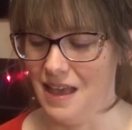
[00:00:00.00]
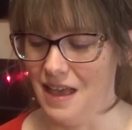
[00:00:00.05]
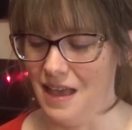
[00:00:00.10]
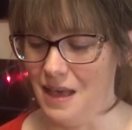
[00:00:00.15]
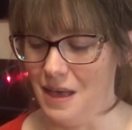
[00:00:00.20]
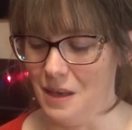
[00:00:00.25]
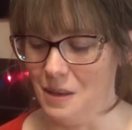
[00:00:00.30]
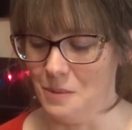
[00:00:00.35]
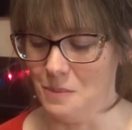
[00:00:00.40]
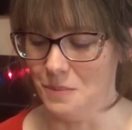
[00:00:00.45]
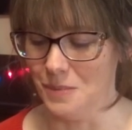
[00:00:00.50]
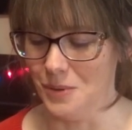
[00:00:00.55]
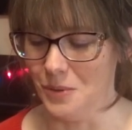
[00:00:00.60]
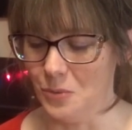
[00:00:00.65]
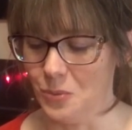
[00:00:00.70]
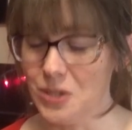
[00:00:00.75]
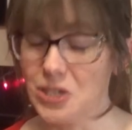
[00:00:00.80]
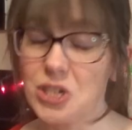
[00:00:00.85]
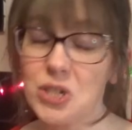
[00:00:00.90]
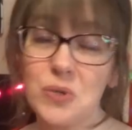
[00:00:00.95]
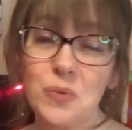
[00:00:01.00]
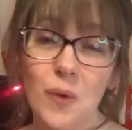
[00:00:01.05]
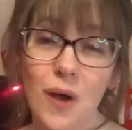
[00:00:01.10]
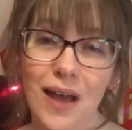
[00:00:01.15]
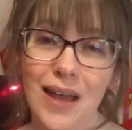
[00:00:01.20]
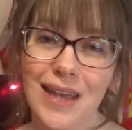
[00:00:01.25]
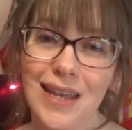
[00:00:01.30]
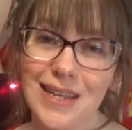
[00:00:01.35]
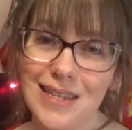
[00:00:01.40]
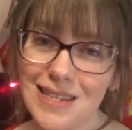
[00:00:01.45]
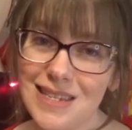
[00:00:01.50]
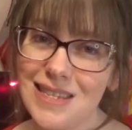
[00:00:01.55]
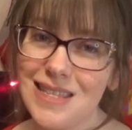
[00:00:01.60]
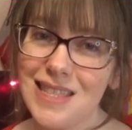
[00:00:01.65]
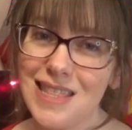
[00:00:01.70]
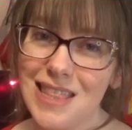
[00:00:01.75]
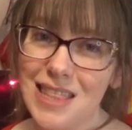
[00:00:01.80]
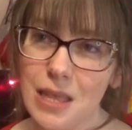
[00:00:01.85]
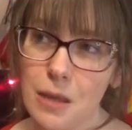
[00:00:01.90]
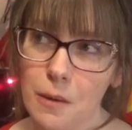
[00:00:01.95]
um, which is why it's
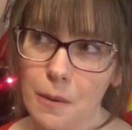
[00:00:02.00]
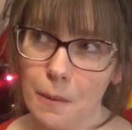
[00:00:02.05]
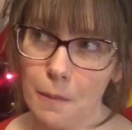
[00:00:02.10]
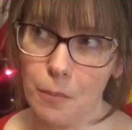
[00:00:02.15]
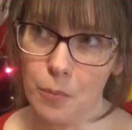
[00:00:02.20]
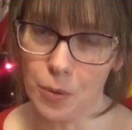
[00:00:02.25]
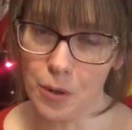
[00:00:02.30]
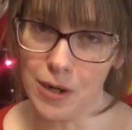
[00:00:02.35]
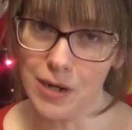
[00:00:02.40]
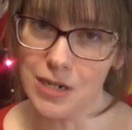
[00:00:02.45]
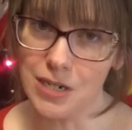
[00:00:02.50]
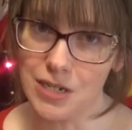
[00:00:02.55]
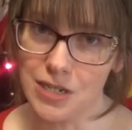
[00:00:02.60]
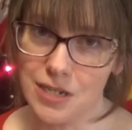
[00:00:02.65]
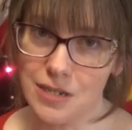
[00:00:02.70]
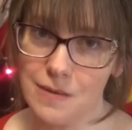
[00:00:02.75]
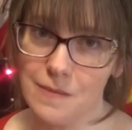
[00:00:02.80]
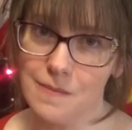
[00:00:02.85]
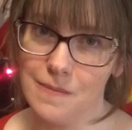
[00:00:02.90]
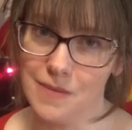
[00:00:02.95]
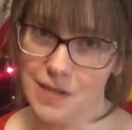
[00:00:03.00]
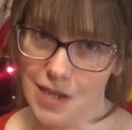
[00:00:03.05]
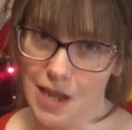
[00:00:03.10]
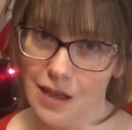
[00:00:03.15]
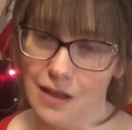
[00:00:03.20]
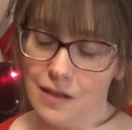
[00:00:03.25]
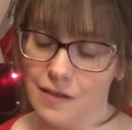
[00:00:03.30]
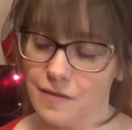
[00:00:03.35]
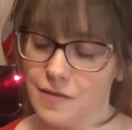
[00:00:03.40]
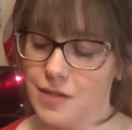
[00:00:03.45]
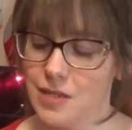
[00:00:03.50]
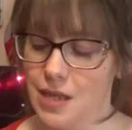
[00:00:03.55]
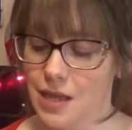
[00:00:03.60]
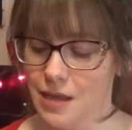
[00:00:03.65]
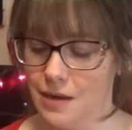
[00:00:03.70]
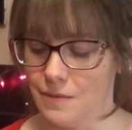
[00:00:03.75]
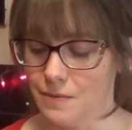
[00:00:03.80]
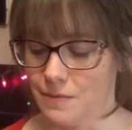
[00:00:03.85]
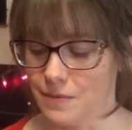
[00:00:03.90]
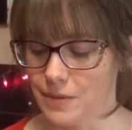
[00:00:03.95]
the prints themselves
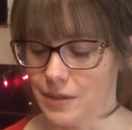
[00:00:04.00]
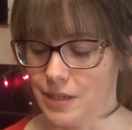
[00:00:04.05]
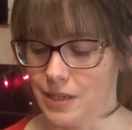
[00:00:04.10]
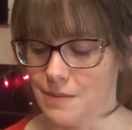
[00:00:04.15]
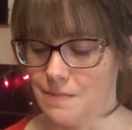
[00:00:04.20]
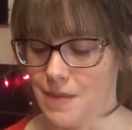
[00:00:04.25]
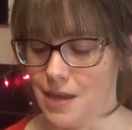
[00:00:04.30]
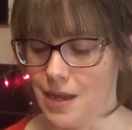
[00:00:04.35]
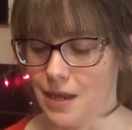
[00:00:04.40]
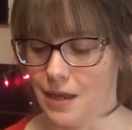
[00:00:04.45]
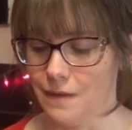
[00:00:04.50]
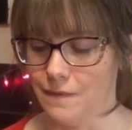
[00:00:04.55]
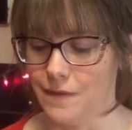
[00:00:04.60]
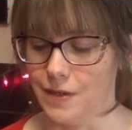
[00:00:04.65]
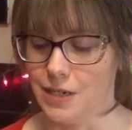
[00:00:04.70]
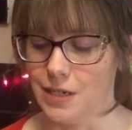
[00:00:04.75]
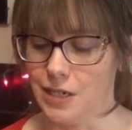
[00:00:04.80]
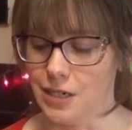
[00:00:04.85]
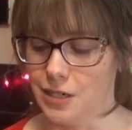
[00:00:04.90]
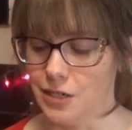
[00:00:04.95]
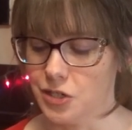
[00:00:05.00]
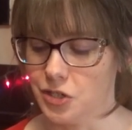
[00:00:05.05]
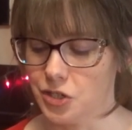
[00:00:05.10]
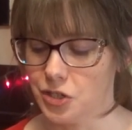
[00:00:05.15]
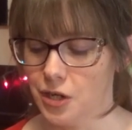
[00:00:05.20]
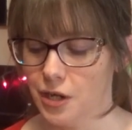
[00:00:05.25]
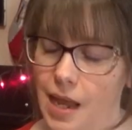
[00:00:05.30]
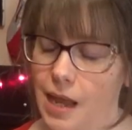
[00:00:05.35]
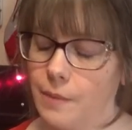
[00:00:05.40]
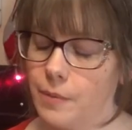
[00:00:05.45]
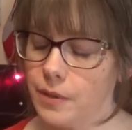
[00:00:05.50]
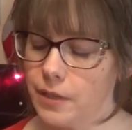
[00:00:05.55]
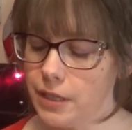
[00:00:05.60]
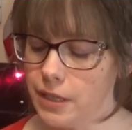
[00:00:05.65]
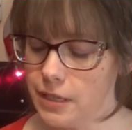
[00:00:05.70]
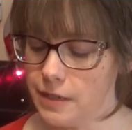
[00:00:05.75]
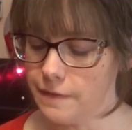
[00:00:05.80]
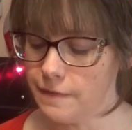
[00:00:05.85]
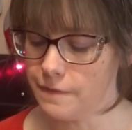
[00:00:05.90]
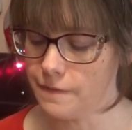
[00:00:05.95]
that really make it vintage. I
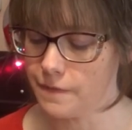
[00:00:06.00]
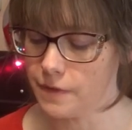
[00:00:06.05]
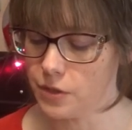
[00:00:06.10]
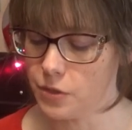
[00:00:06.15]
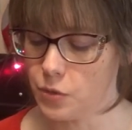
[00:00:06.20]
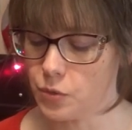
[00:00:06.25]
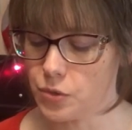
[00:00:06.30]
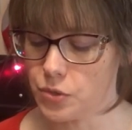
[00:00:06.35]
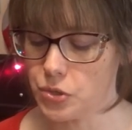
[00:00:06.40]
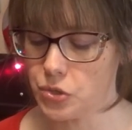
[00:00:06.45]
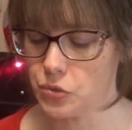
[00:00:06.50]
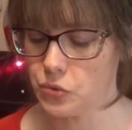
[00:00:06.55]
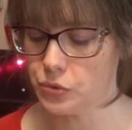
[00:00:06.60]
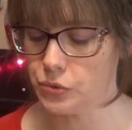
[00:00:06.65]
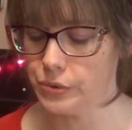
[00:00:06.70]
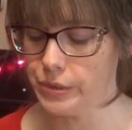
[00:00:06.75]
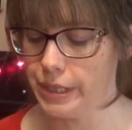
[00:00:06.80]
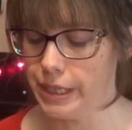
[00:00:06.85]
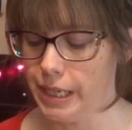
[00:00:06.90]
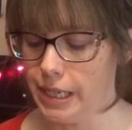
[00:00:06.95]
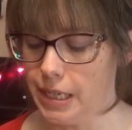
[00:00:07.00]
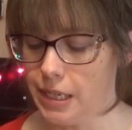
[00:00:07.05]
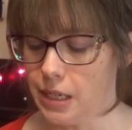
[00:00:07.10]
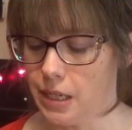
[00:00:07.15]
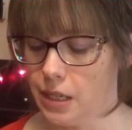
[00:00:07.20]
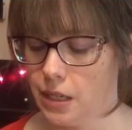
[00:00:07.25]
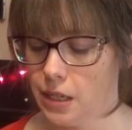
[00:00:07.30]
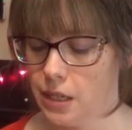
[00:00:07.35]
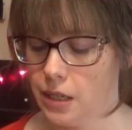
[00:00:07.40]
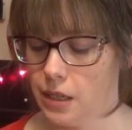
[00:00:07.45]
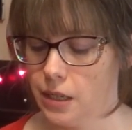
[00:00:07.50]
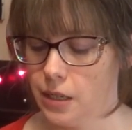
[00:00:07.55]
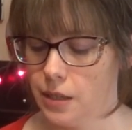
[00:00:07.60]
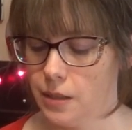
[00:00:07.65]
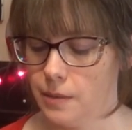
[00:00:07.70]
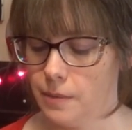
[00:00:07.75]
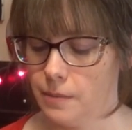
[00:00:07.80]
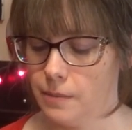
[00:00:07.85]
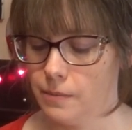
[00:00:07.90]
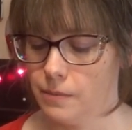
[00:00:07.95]
believe yours truly
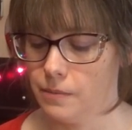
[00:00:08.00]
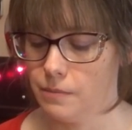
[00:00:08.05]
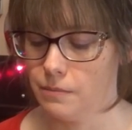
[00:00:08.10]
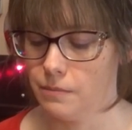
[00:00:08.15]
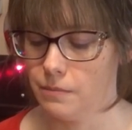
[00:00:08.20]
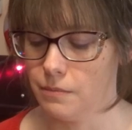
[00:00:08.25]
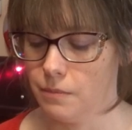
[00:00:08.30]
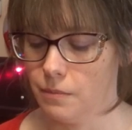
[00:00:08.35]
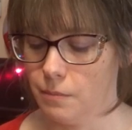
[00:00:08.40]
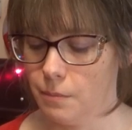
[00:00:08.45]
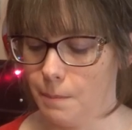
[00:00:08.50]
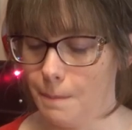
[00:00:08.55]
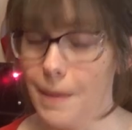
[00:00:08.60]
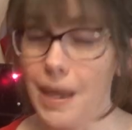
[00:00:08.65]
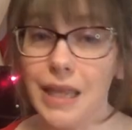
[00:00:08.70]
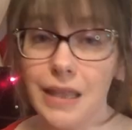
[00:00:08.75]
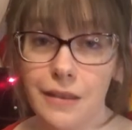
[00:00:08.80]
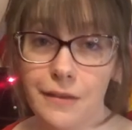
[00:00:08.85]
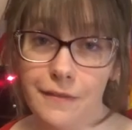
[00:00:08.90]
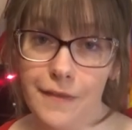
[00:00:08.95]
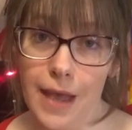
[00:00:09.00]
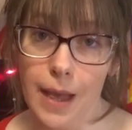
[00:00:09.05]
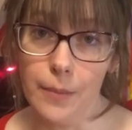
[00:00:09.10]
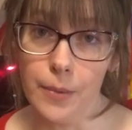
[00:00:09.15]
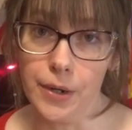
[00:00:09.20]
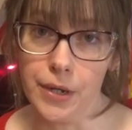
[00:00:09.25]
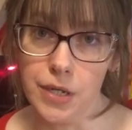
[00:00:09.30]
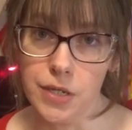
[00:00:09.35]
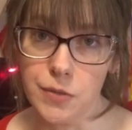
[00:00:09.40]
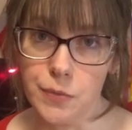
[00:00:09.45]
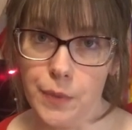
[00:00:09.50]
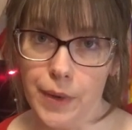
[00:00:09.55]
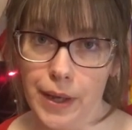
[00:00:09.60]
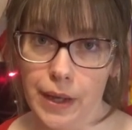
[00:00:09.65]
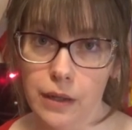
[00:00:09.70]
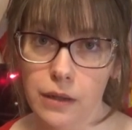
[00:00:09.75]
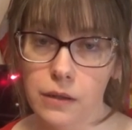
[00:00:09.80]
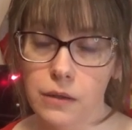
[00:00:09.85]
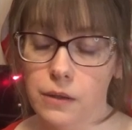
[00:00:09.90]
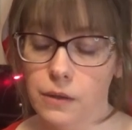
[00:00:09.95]
made the fabric as
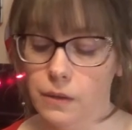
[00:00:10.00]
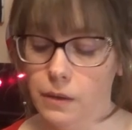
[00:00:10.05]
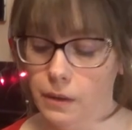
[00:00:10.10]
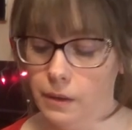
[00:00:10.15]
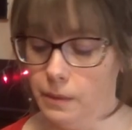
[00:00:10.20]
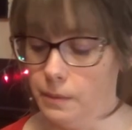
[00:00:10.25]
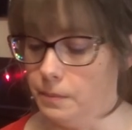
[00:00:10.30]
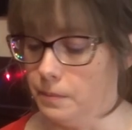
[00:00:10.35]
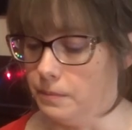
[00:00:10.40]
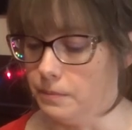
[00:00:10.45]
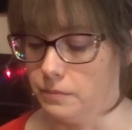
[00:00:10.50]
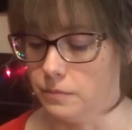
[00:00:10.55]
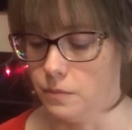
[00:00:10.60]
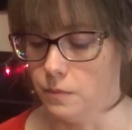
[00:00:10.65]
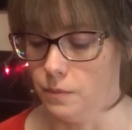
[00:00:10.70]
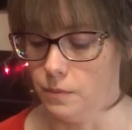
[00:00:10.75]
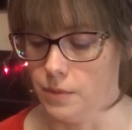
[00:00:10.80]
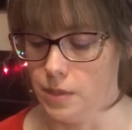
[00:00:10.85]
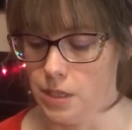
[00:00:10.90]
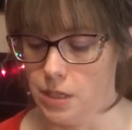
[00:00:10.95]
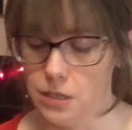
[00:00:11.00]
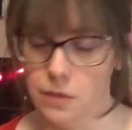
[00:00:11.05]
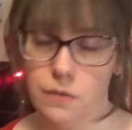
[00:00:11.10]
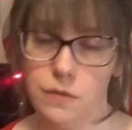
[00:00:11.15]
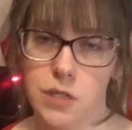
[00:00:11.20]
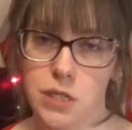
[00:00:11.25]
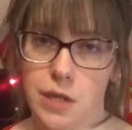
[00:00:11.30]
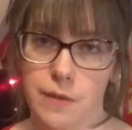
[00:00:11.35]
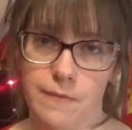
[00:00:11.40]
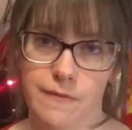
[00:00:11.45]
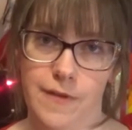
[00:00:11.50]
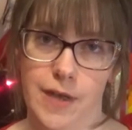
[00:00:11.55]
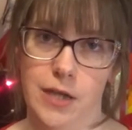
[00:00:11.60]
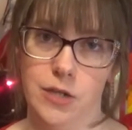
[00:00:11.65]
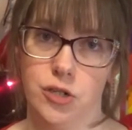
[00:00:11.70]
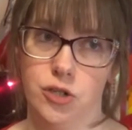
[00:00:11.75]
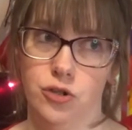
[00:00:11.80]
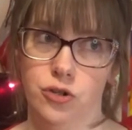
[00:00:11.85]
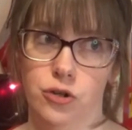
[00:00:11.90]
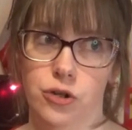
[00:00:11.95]
well. Um, in some
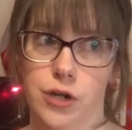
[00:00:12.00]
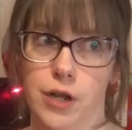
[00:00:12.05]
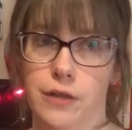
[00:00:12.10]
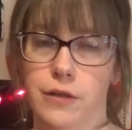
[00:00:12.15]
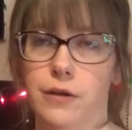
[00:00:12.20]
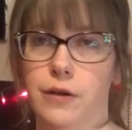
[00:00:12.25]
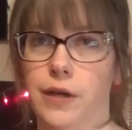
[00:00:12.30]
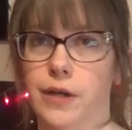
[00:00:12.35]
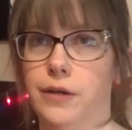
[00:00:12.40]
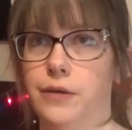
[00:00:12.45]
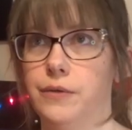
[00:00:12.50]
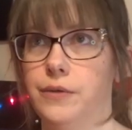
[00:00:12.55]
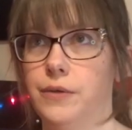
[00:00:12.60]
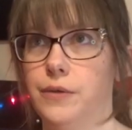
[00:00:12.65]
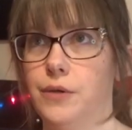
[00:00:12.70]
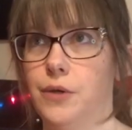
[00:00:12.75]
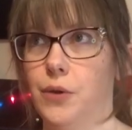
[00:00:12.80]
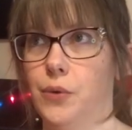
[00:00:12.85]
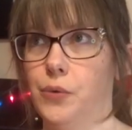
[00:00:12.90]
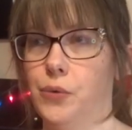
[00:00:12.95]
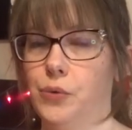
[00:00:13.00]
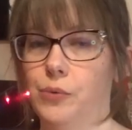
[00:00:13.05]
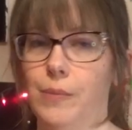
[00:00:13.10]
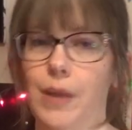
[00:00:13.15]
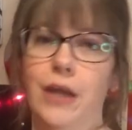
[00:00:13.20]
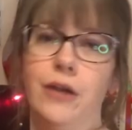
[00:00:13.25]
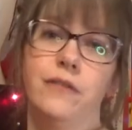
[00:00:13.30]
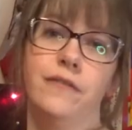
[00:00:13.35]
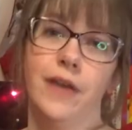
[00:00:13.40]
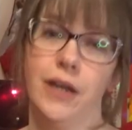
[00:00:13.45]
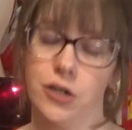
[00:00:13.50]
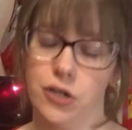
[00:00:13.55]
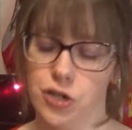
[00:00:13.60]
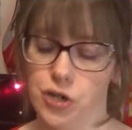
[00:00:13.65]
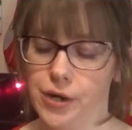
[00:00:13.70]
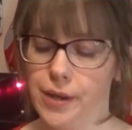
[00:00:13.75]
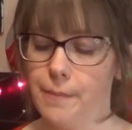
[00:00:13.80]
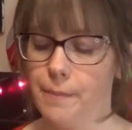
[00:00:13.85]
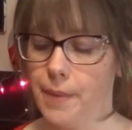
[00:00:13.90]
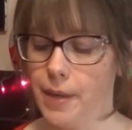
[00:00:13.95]
fashion or another. I don't know who
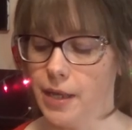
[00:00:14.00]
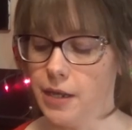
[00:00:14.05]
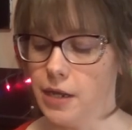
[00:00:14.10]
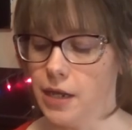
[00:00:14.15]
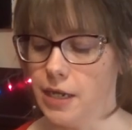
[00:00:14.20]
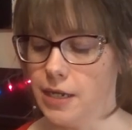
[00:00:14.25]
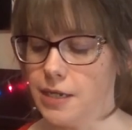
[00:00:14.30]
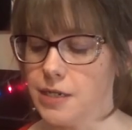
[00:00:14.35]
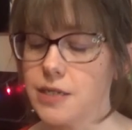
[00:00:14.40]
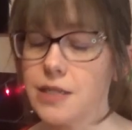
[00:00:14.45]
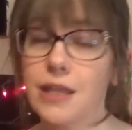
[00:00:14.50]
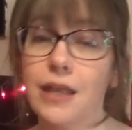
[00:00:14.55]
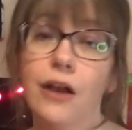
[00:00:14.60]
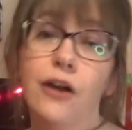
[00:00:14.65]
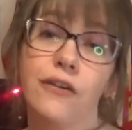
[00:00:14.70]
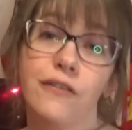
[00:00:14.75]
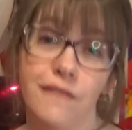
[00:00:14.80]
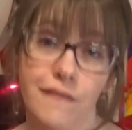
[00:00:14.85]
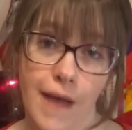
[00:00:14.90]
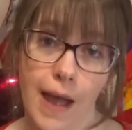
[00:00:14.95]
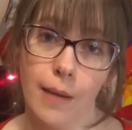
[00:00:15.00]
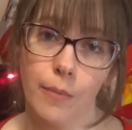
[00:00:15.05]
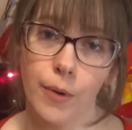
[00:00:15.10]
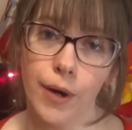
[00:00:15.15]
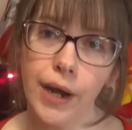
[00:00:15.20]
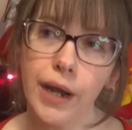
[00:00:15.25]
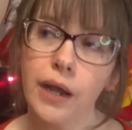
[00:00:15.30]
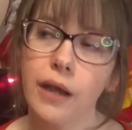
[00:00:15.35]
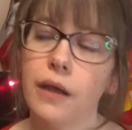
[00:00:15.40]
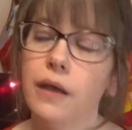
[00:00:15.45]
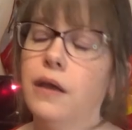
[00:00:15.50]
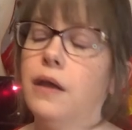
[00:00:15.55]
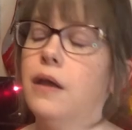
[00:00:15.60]
manufactured it, but it is their fabric.